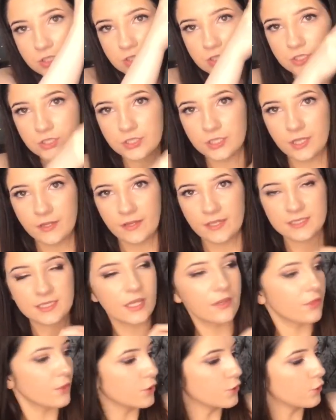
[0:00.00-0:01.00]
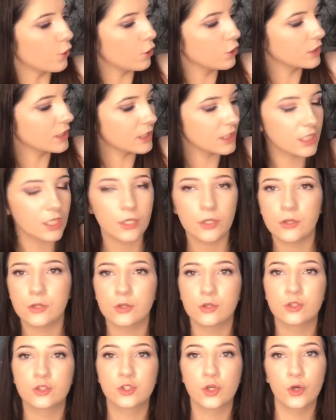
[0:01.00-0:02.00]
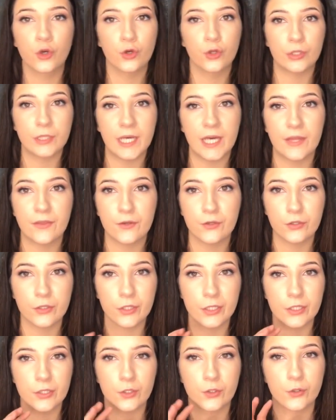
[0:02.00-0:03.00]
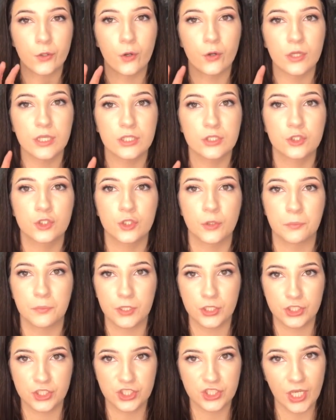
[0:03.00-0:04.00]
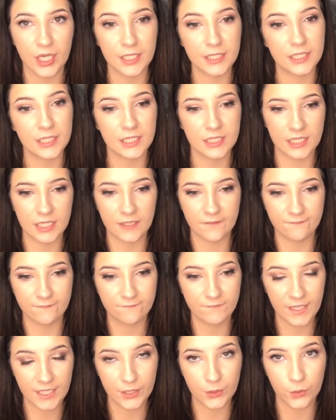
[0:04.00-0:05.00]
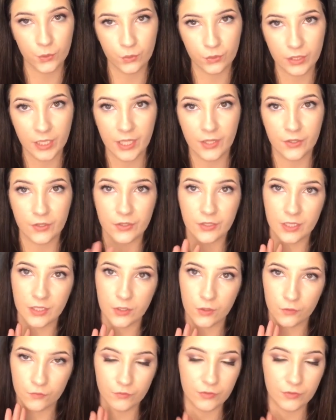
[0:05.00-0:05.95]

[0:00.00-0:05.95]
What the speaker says: just look like this, and they're not like too leather, like they're not like super shiny like vinyl leather, like